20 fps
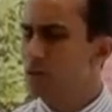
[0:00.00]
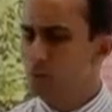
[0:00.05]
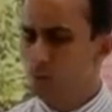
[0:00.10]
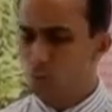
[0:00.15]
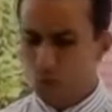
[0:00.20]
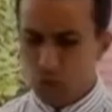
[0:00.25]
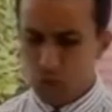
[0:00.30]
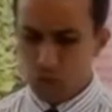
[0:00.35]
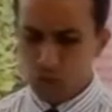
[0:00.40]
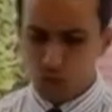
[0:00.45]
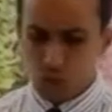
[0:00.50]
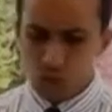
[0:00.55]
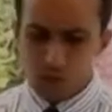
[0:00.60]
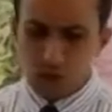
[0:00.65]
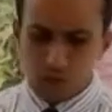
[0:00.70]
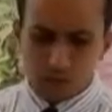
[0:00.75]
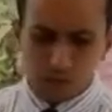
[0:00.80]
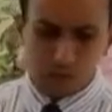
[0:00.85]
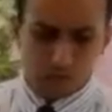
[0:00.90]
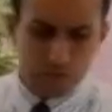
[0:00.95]
were you
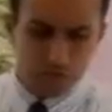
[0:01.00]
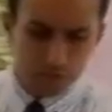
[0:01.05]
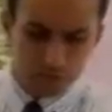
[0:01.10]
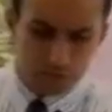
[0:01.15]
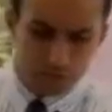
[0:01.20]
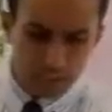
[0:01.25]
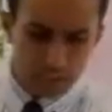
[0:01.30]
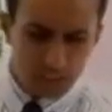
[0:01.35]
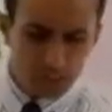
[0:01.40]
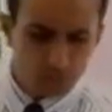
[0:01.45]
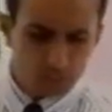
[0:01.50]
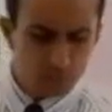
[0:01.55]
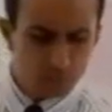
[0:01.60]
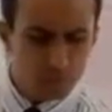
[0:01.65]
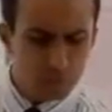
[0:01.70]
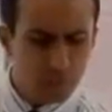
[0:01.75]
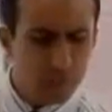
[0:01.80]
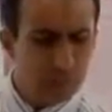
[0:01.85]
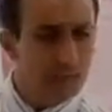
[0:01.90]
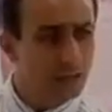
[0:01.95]
not afraid to
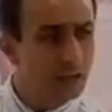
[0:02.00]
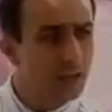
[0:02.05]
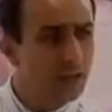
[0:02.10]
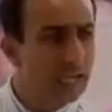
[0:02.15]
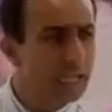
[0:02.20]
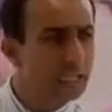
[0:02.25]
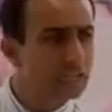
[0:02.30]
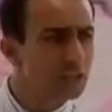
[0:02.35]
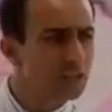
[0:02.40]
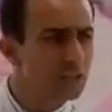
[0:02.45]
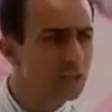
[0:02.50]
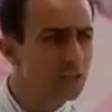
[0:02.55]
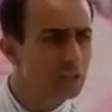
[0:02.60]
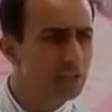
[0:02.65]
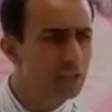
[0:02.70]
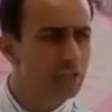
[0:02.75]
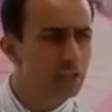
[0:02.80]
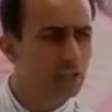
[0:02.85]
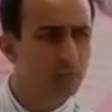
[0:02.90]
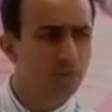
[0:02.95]
speak against my
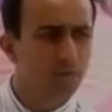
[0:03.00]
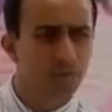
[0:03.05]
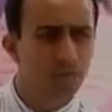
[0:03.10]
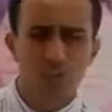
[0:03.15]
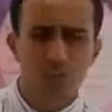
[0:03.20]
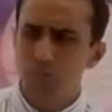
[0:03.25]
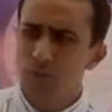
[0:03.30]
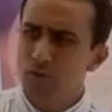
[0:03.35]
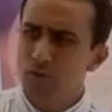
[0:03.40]
servant